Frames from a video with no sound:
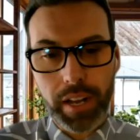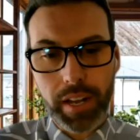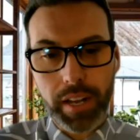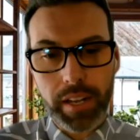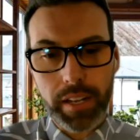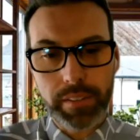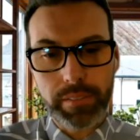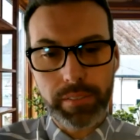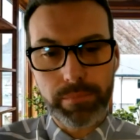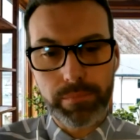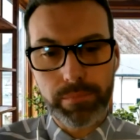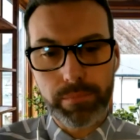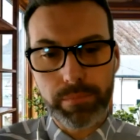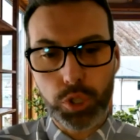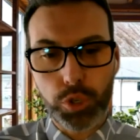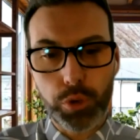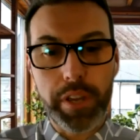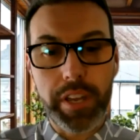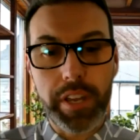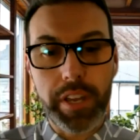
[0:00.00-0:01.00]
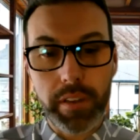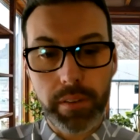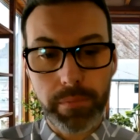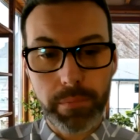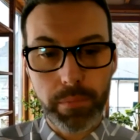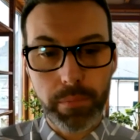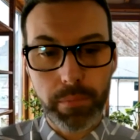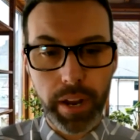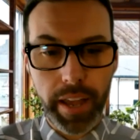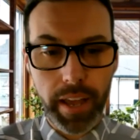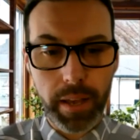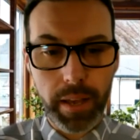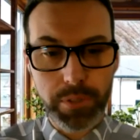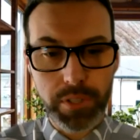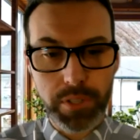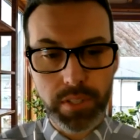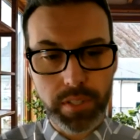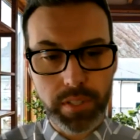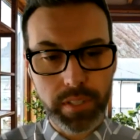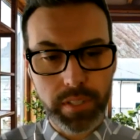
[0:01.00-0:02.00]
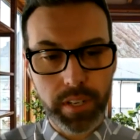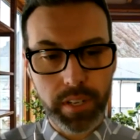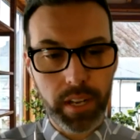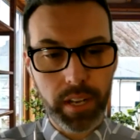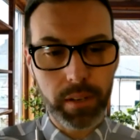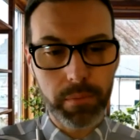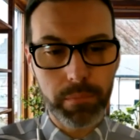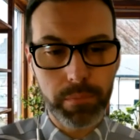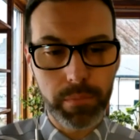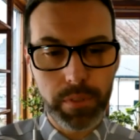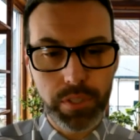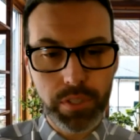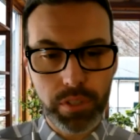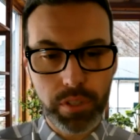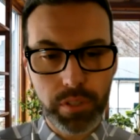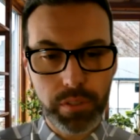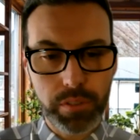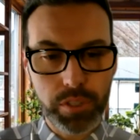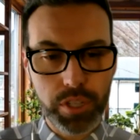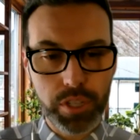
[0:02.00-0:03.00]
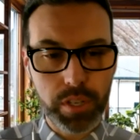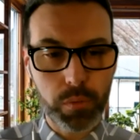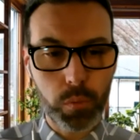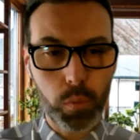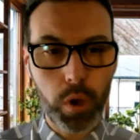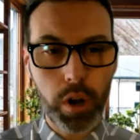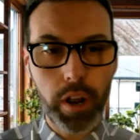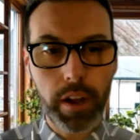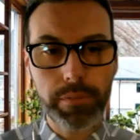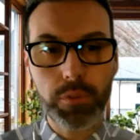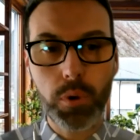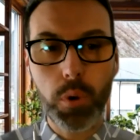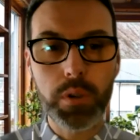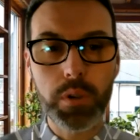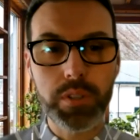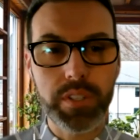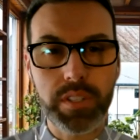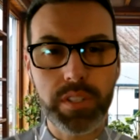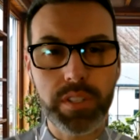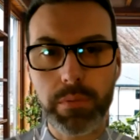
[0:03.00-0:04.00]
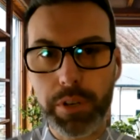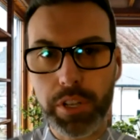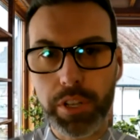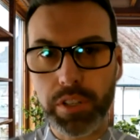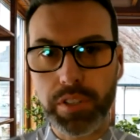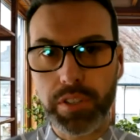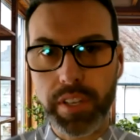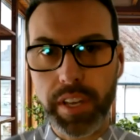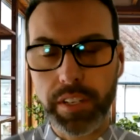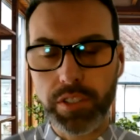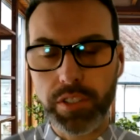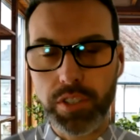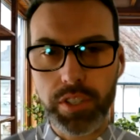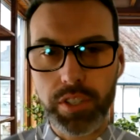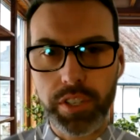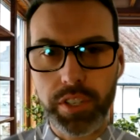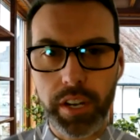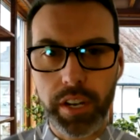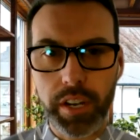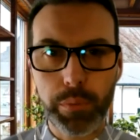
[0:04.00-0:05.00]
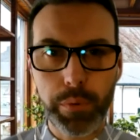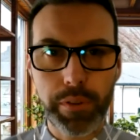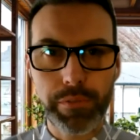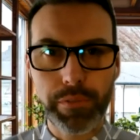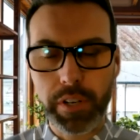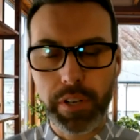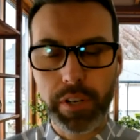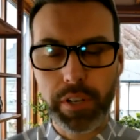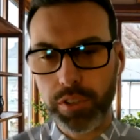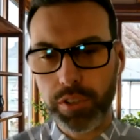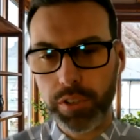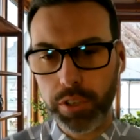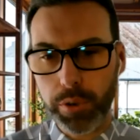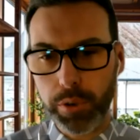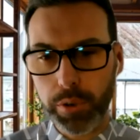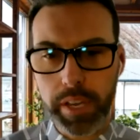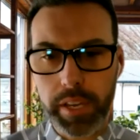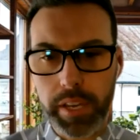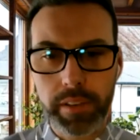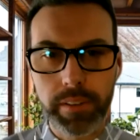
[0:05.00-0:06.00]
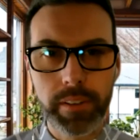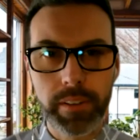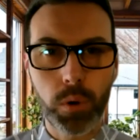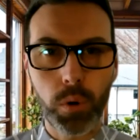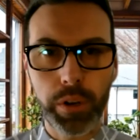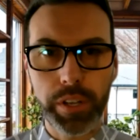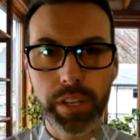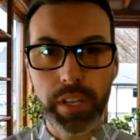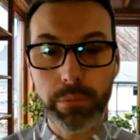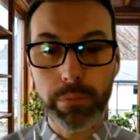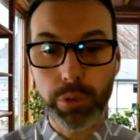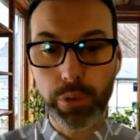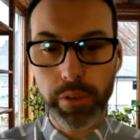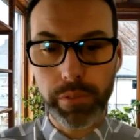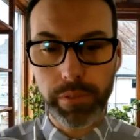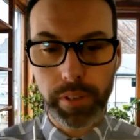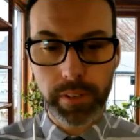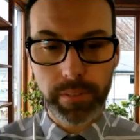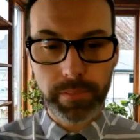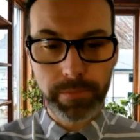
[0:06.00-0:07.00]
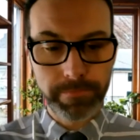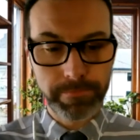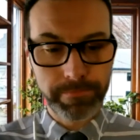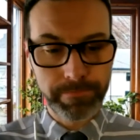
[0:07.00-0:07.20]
on Greek, perhaps? Is there just a one-off course that somebody could take just to kind of refresh their Greek or Hebrew even?